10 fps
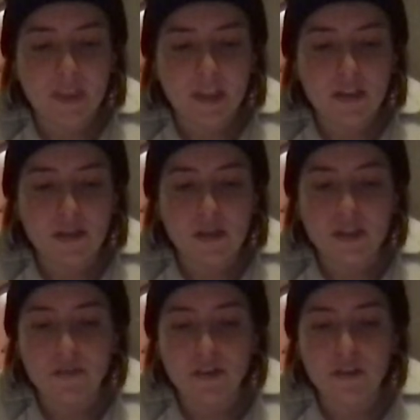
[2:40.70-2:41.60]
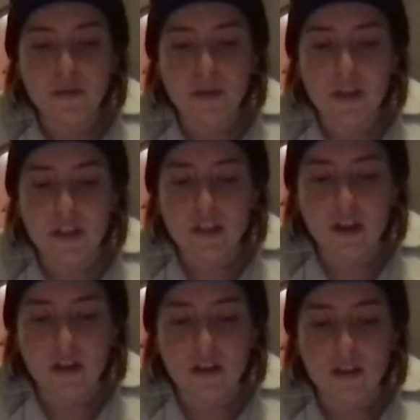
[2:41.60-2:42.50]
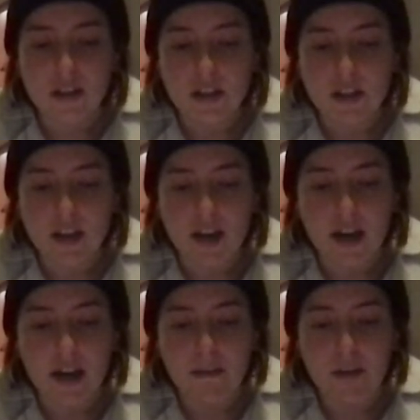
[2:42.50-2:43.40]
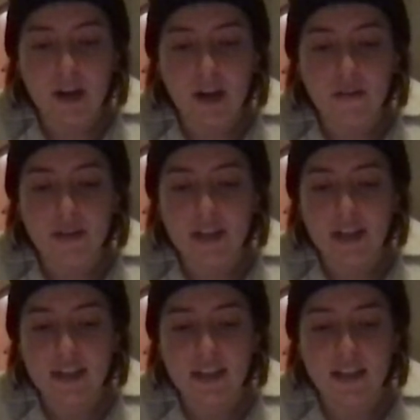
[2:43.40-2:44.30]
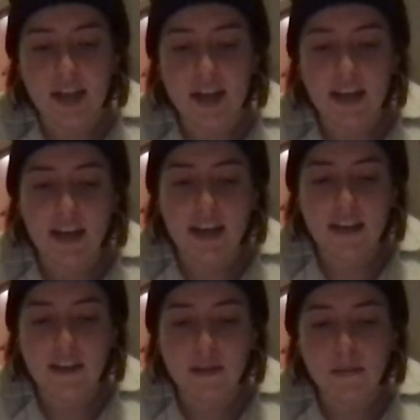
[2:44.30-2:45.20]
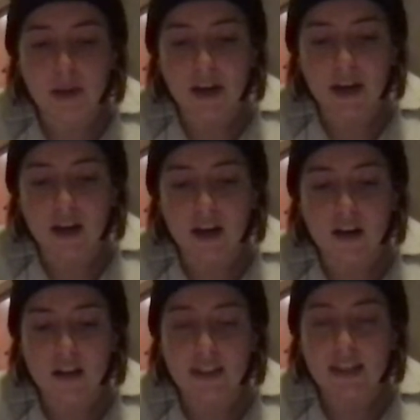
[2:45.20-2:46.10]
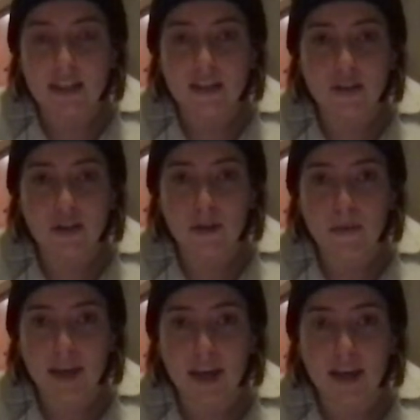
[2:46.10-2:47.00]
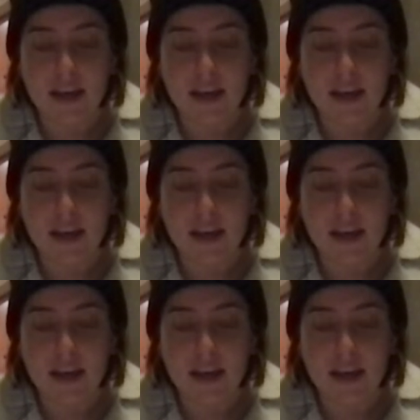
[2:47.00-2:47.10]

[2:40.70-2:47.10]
So this first one is called I Am Not Ready to Die Yet by Aracelis Gourmet.